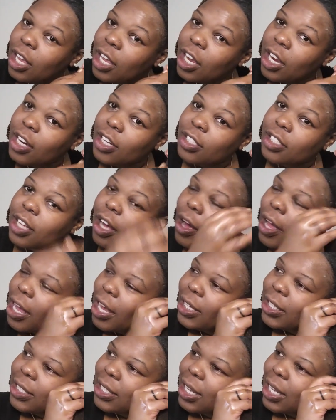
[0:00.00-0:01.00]
hairstyle.
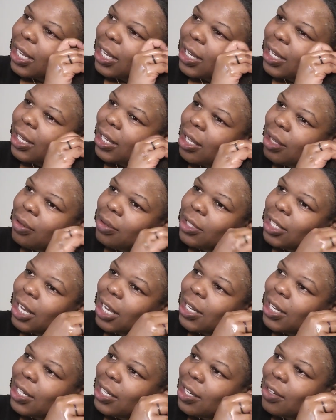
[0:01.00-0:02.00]
Ask King. King was like,
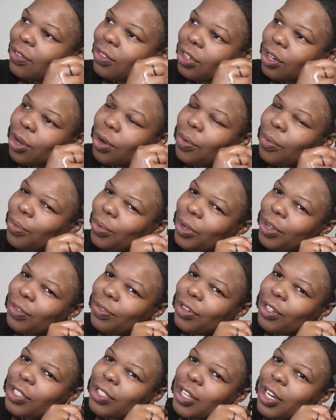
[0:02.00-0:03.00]
I didn't even know when he
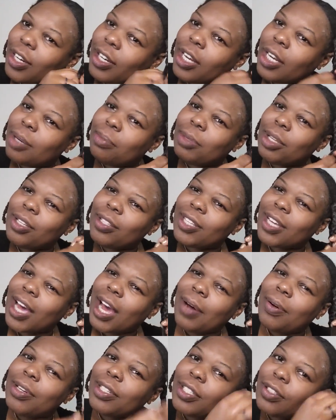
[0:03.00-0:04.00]
first started dating me. He was like,
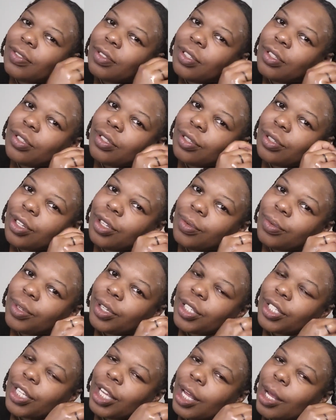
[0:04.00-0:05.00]
I wasn't even too sure you were
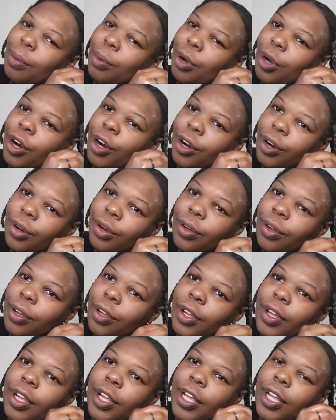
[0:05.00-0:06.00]
the same girl.
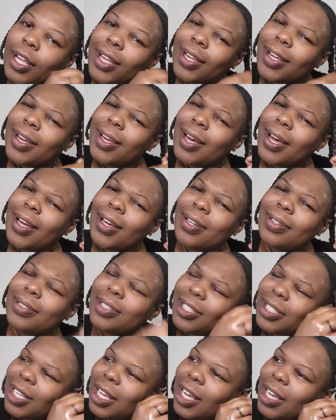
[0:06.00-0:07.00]
I
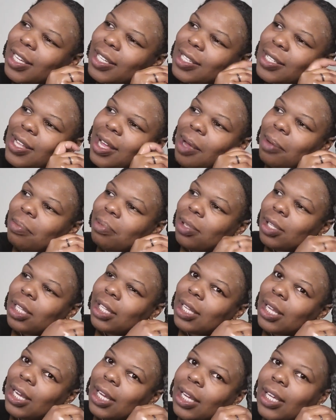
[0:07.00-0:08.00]
was like, stop
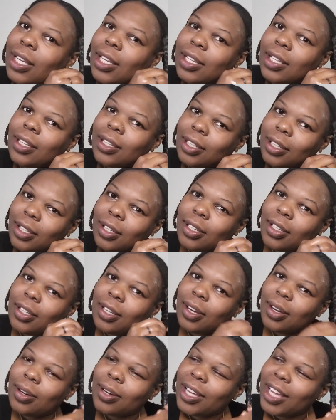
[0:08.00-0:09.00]
playing,
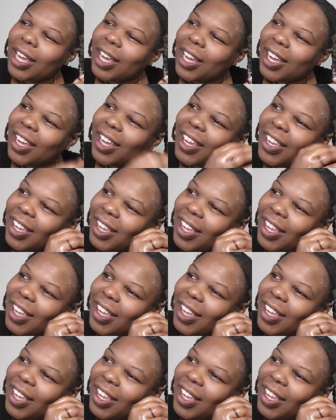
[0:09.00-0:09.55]
okay?